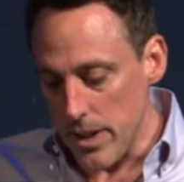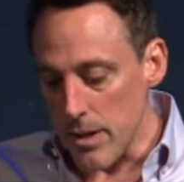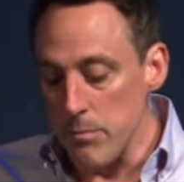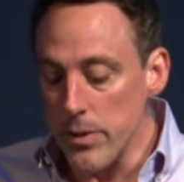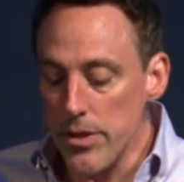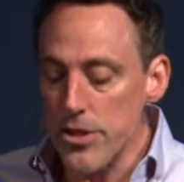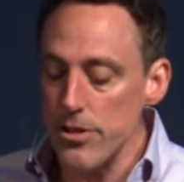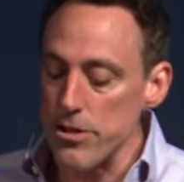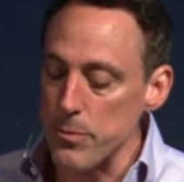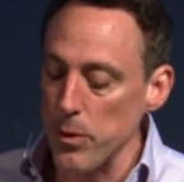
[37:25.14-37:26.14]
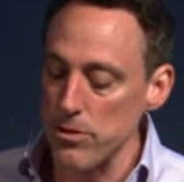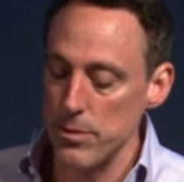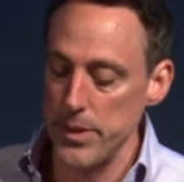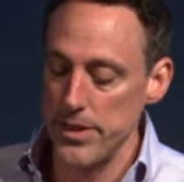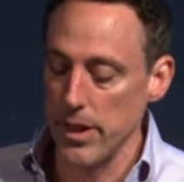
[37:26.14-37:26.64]
Missions are supposed to
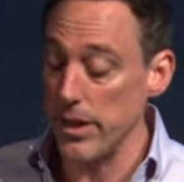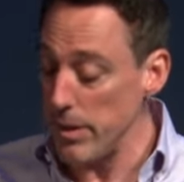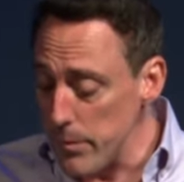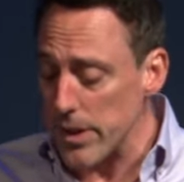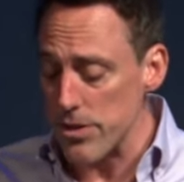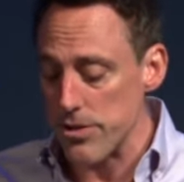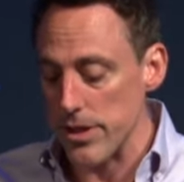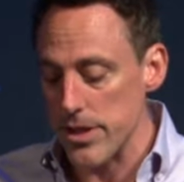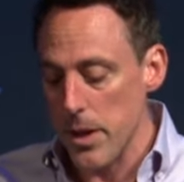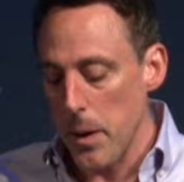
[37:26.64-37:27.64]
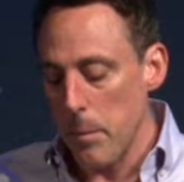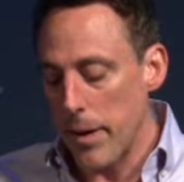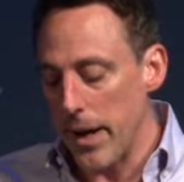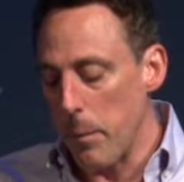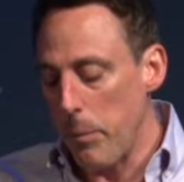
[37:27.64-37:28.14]
be done in ministries
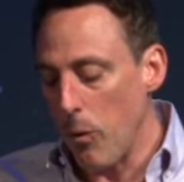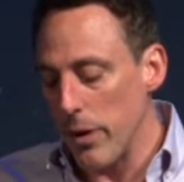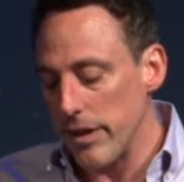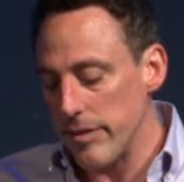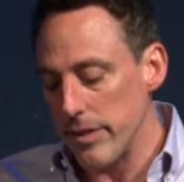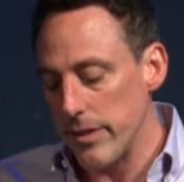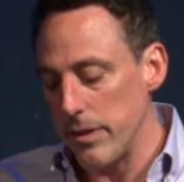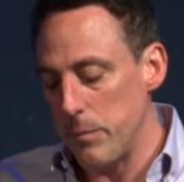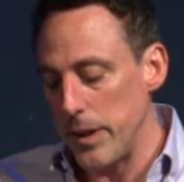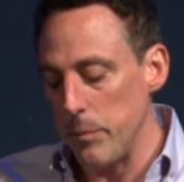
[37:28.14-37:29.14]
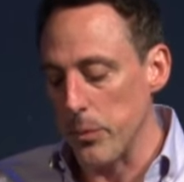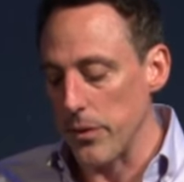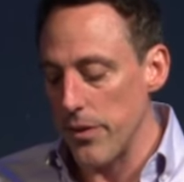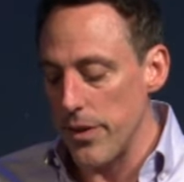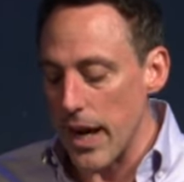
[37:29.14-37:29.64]
by appointed people.
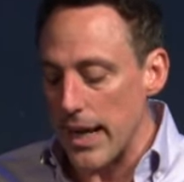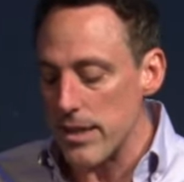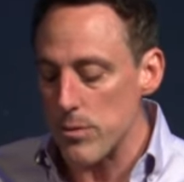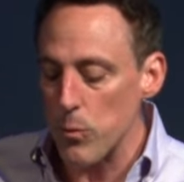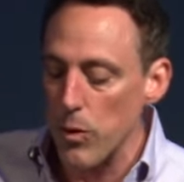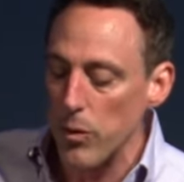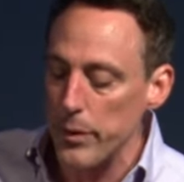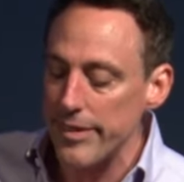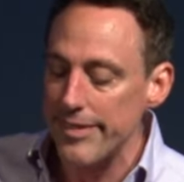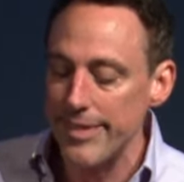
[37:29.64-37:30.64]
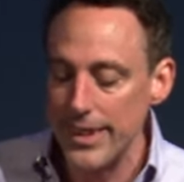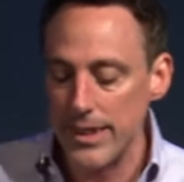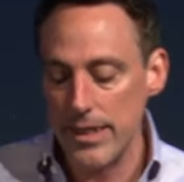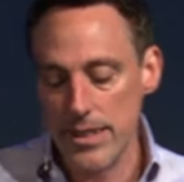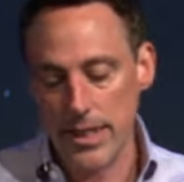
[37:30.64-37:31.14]
That's what we see in
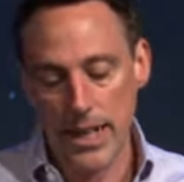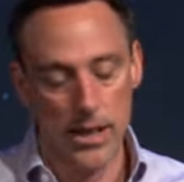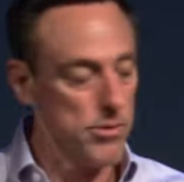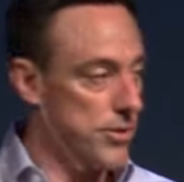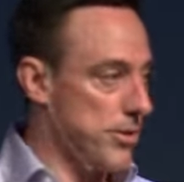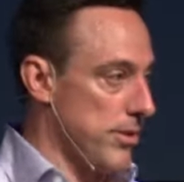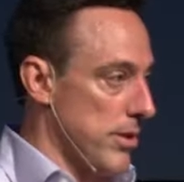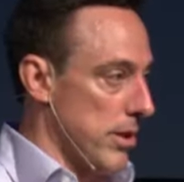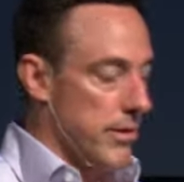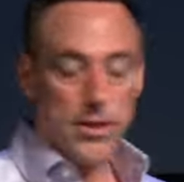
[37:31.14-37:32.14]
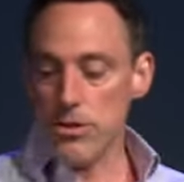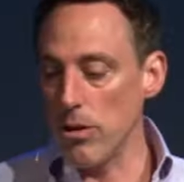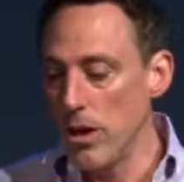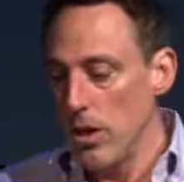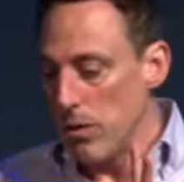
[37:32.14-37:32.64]
these accounts. Right?
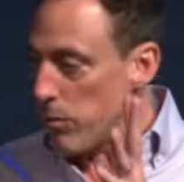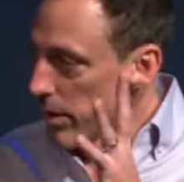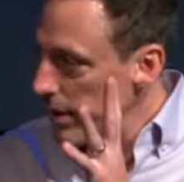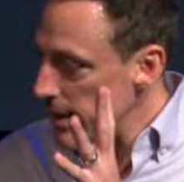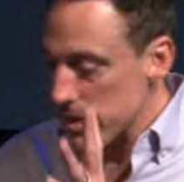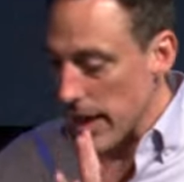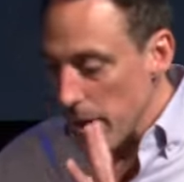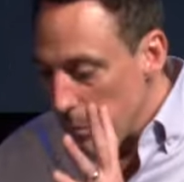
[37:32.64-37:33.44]
So, what did it say?